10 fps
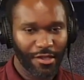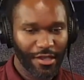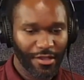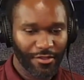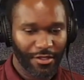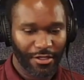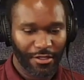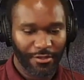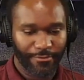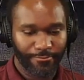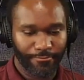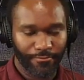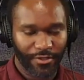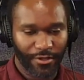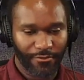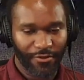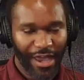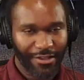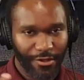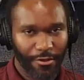the
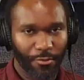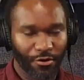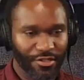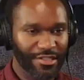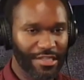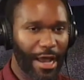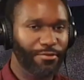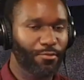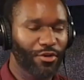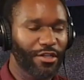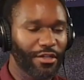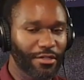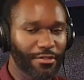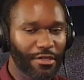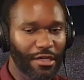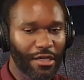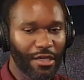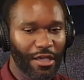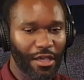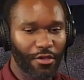fact that a person stops breathing,
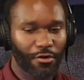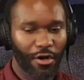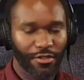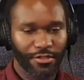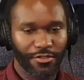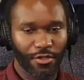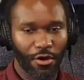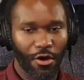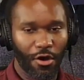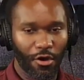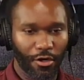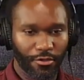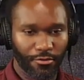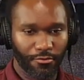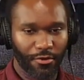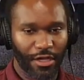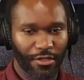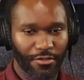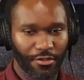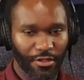it causes the heart
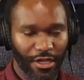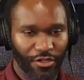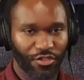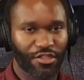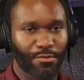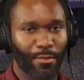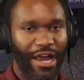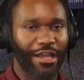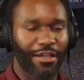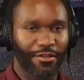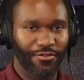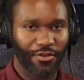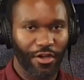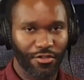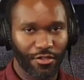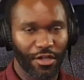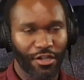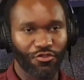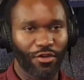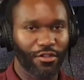rate to spike and such, and that
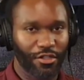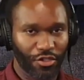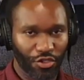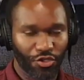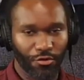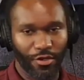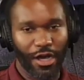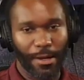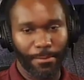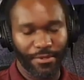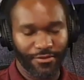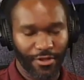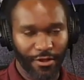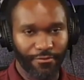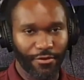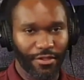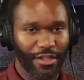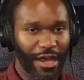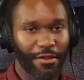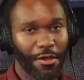adrenaline to shoot up and stuff during the
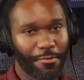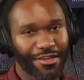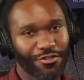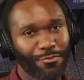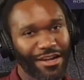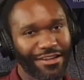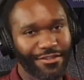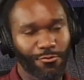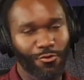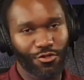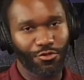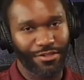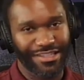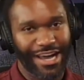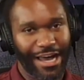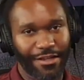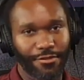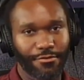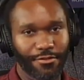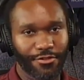night, because your body doesn't want you to die,
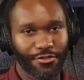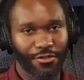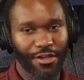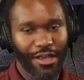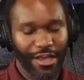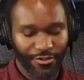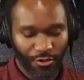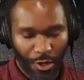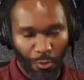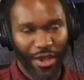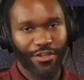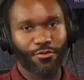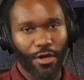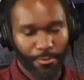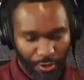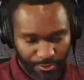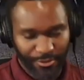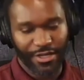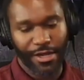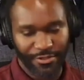essentially. And so it wakes you up multiple
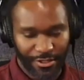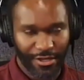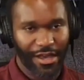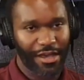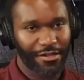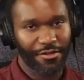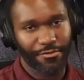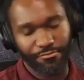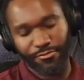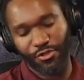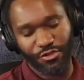times in the night, and there's